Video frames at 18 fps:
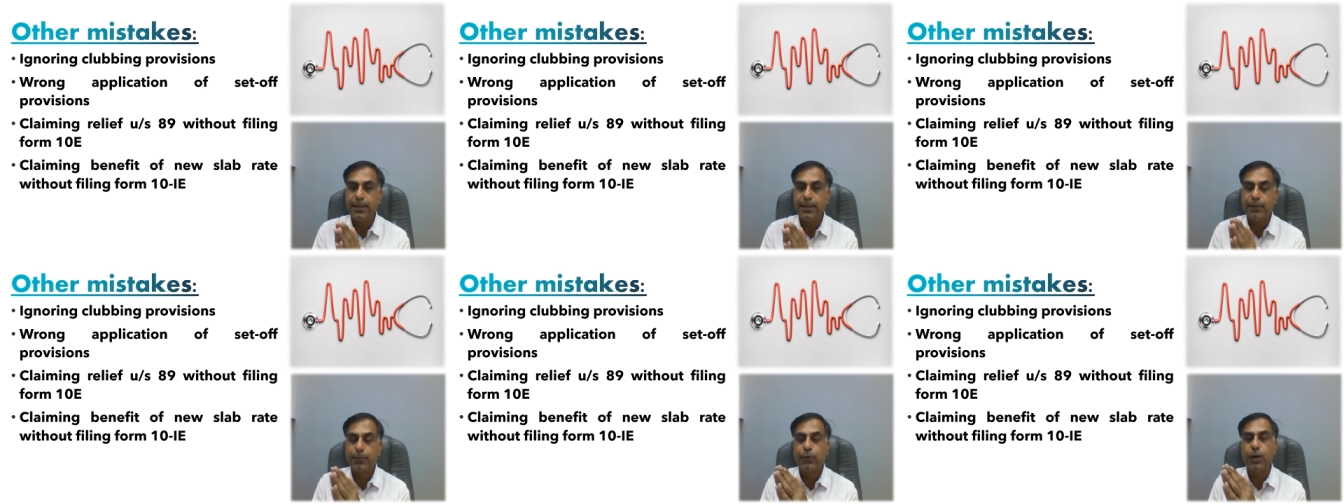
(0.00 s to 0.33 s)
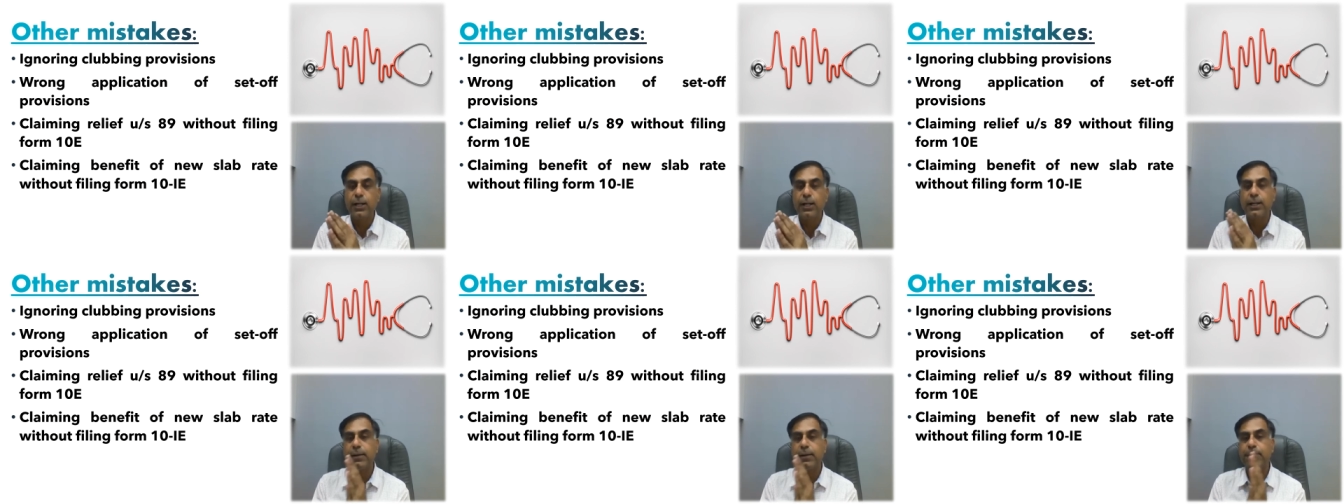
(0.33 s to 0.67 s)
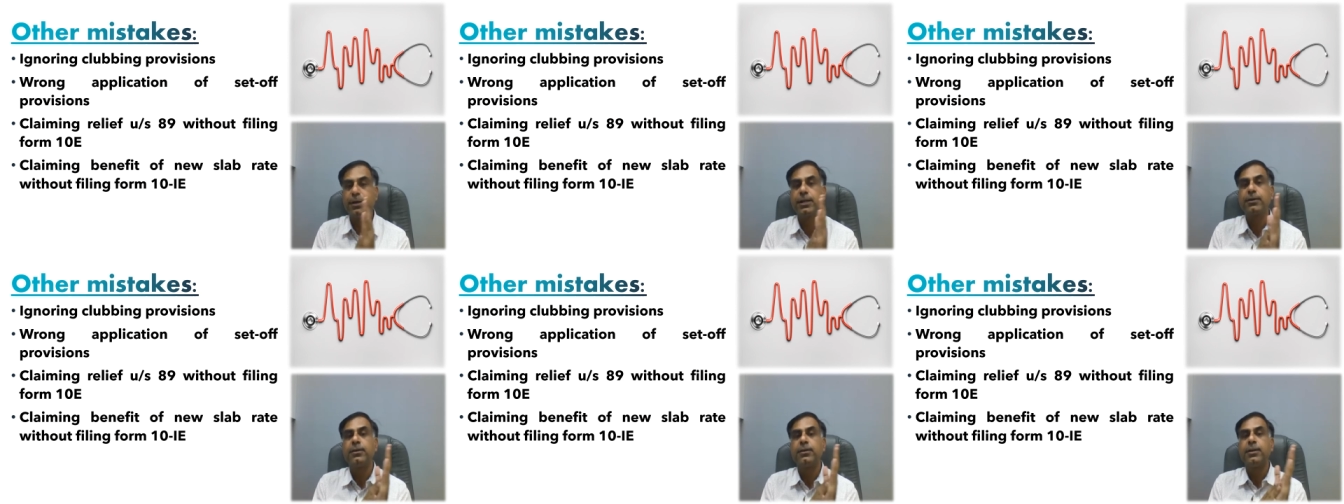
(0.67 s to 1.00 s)
If you are
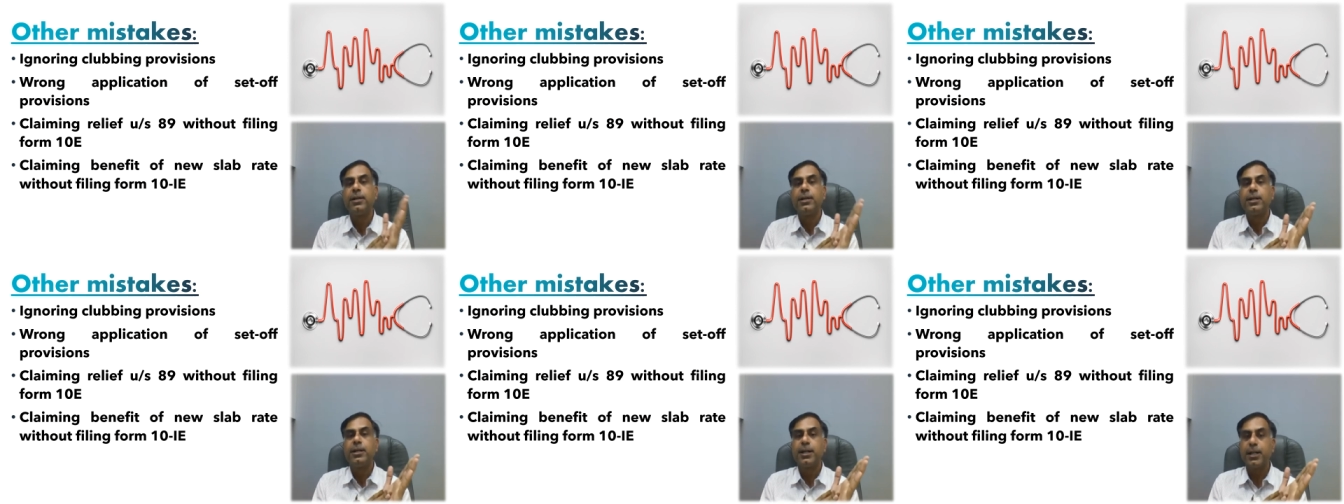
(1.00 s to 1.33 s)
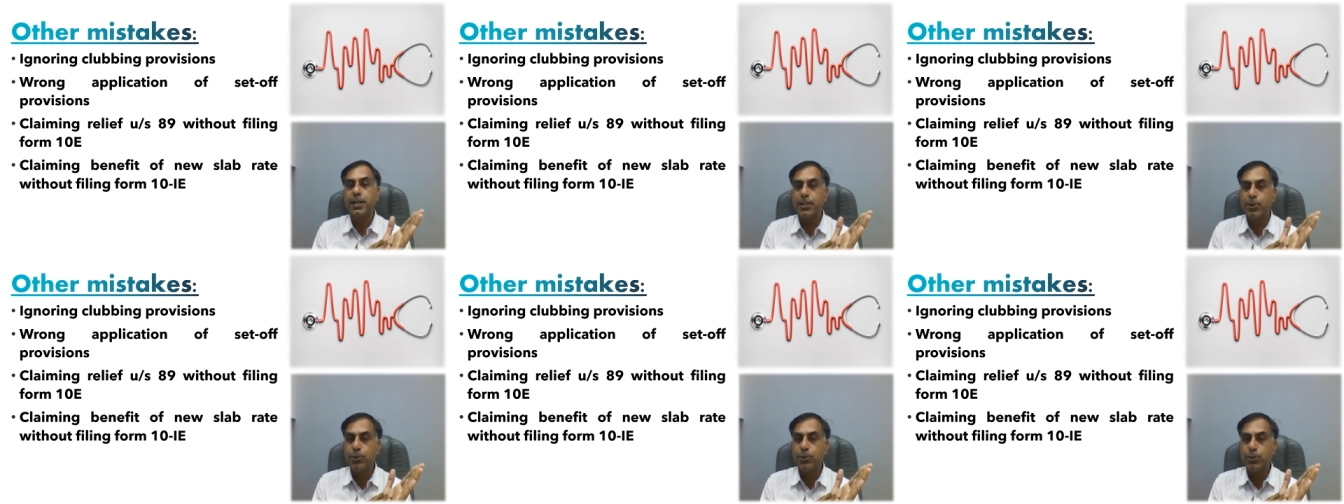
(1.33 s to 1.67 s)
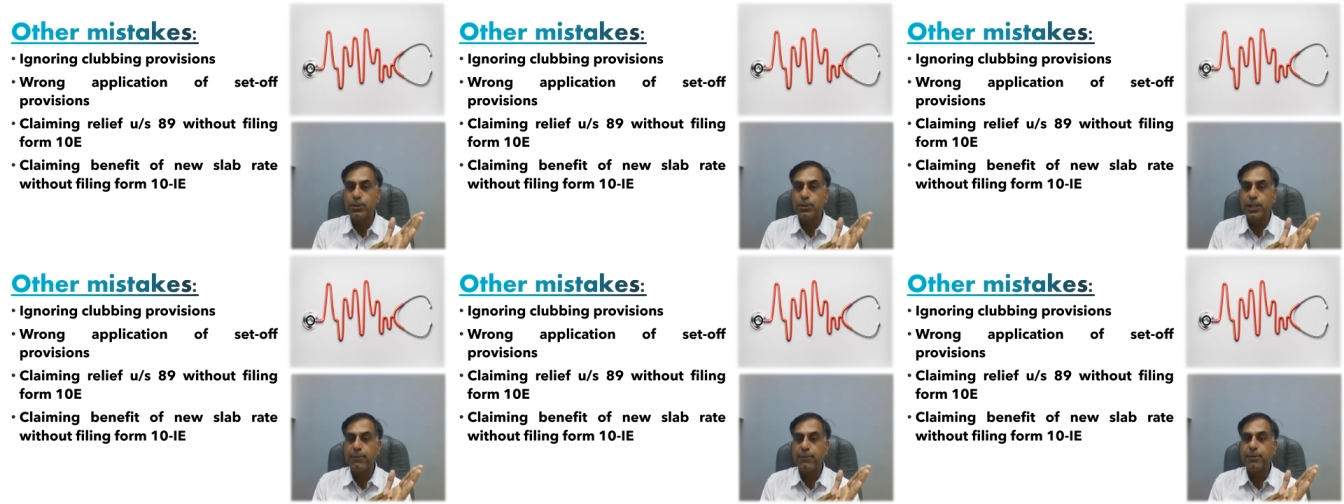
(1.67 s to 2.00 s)
claiming a uh, new
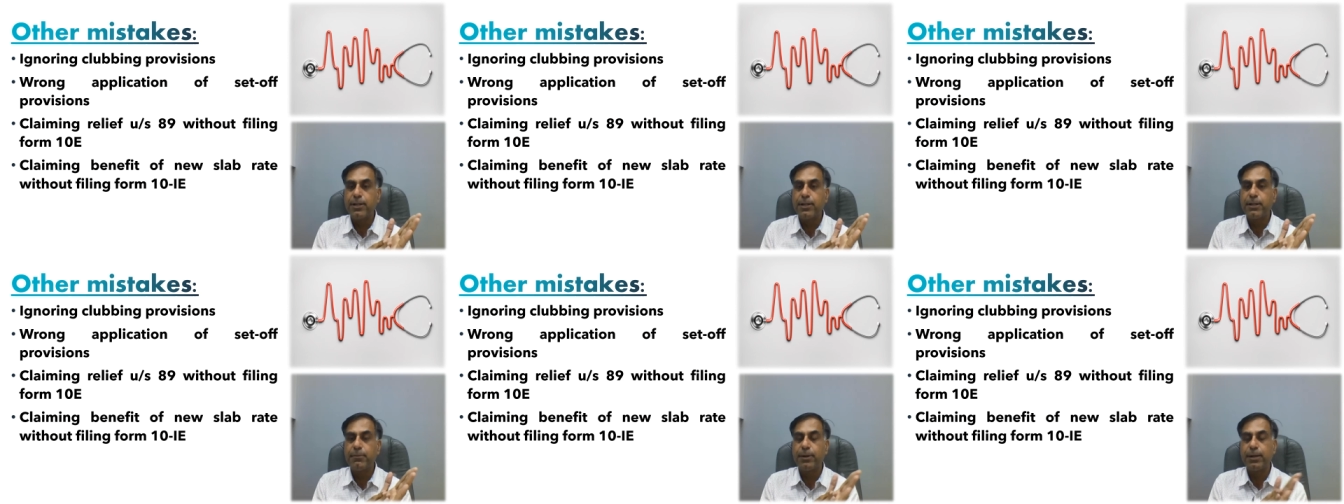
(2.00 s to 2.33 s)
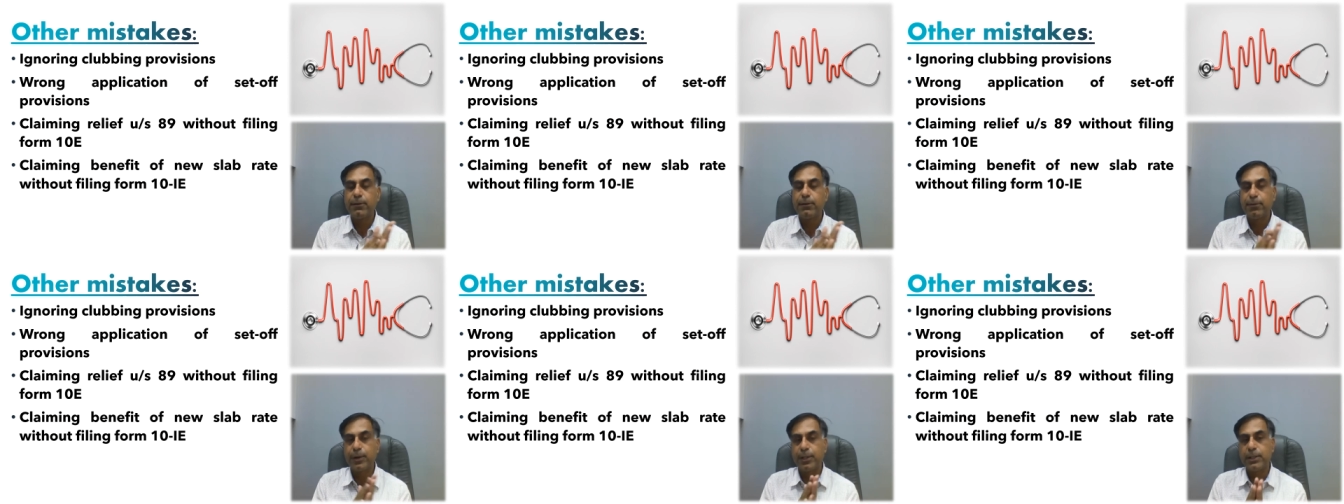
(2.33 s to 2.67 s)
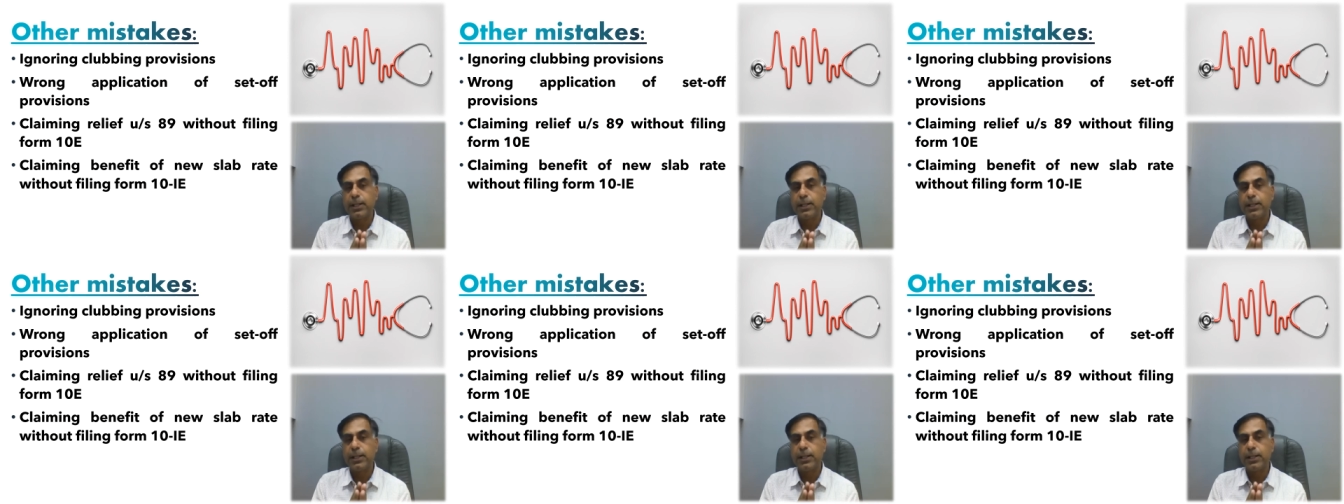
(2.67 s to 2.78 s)
slab rate benefit,